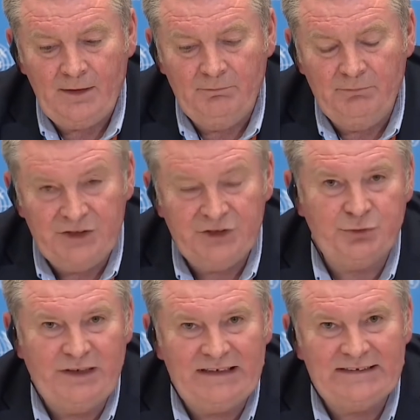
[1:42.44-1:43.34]
measures
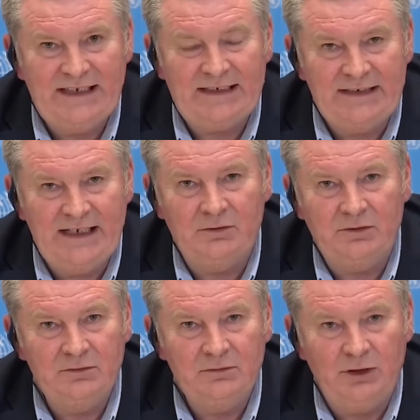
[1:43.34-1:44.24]
we can take now
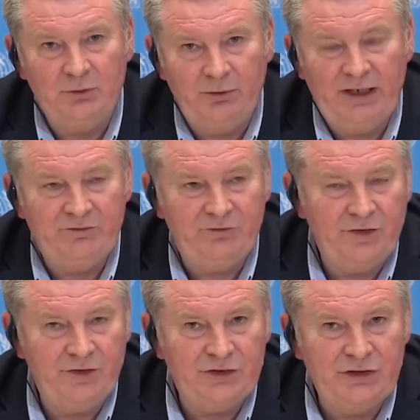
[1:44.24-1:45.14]
while we wait for
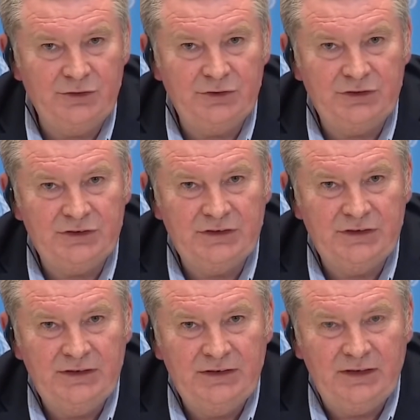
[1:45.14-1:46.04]
other solutions,
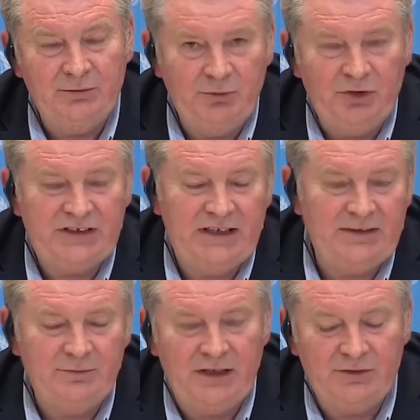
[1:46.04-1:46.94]
and we must take
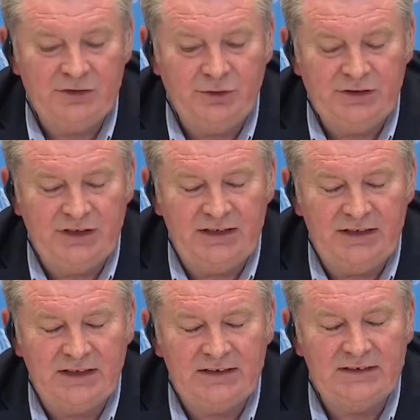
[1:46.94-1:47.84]
them now. So it's, it's
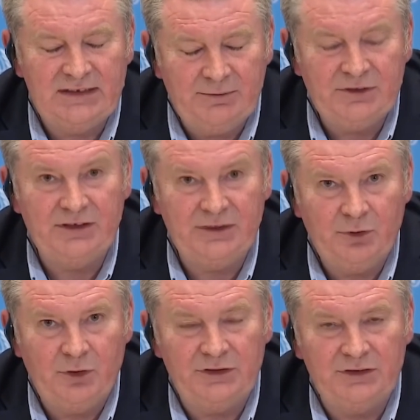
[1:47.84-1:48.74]
exceptionally
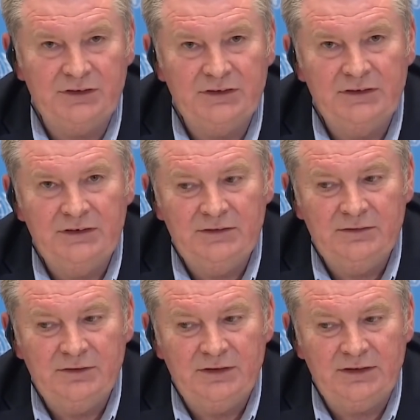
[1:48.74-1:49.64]
important
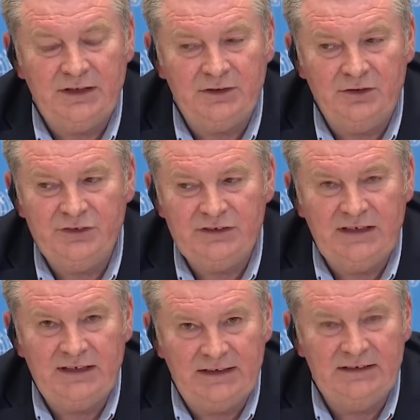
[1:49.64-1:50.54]
uh, that countries
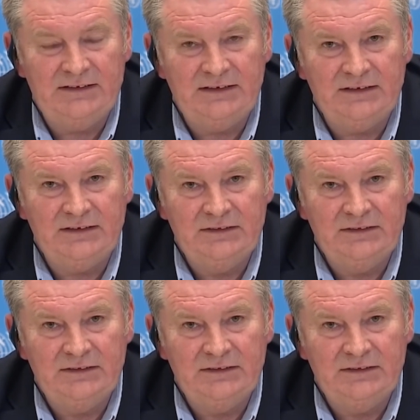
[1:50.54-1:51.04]
like India